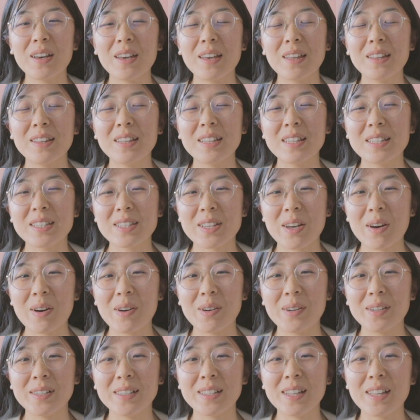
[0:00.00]
and it's
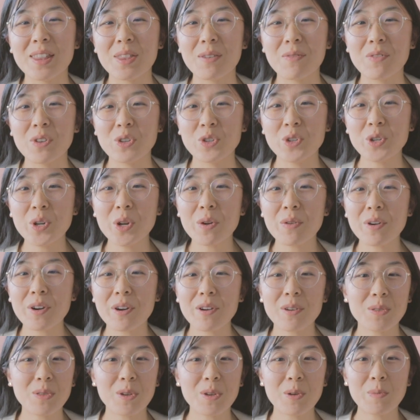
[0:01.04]
called the Visionary
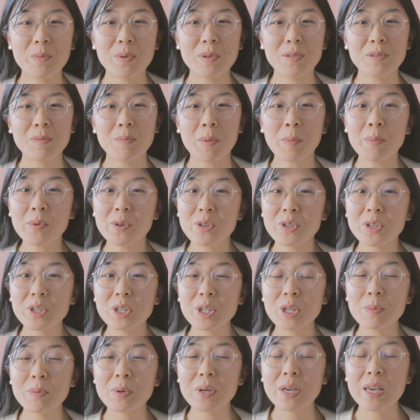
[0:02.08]
Art Therapist
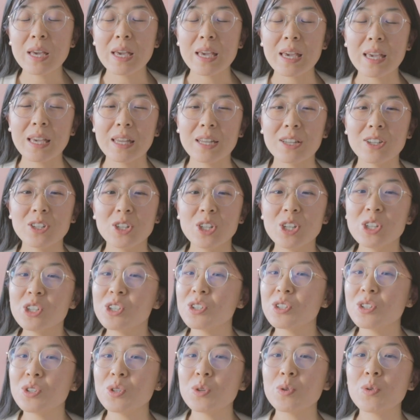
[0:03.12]
Membership and it
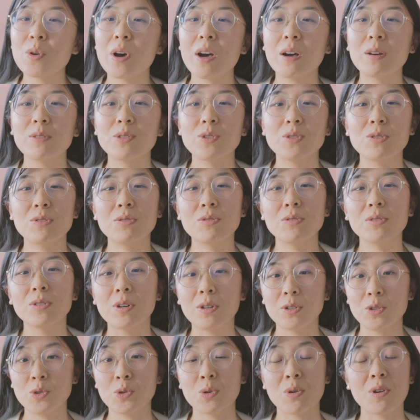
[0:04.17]
teaches you how to
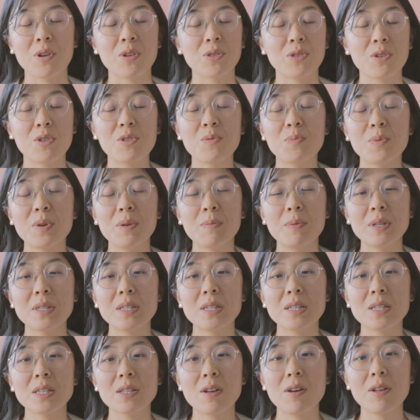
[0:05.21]
launch your art therapy
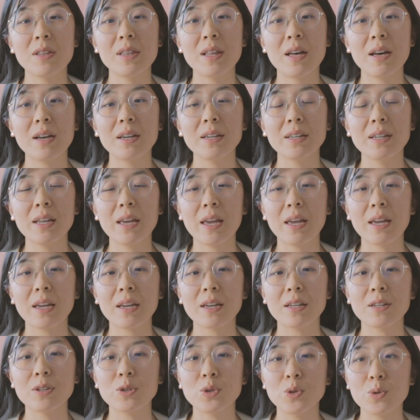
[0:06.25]
business online
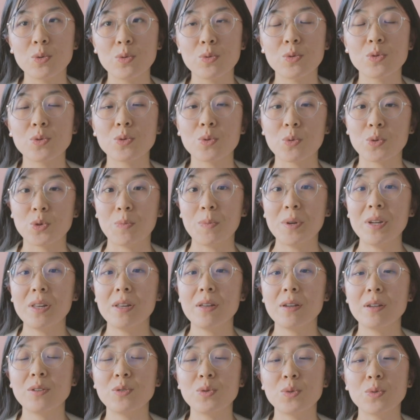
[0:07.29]
and use social
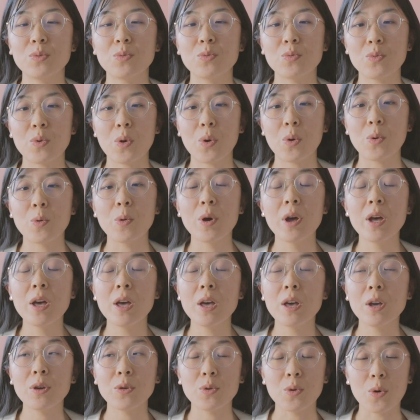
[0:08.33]
media to grow
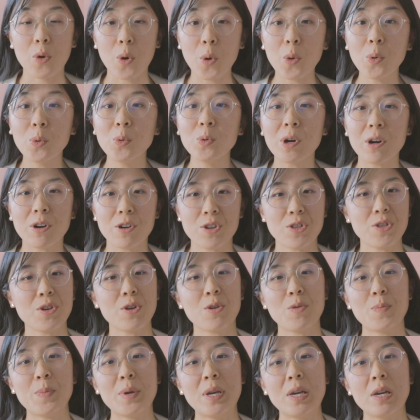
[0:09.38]
your own art
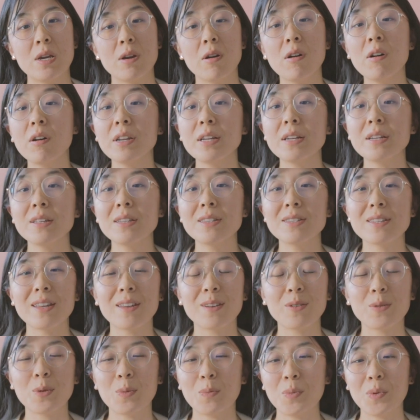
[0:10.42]
therapy audience
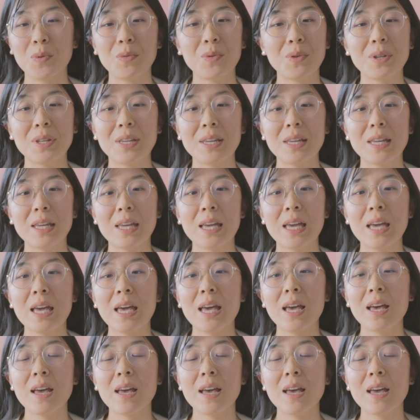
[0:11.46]
and community.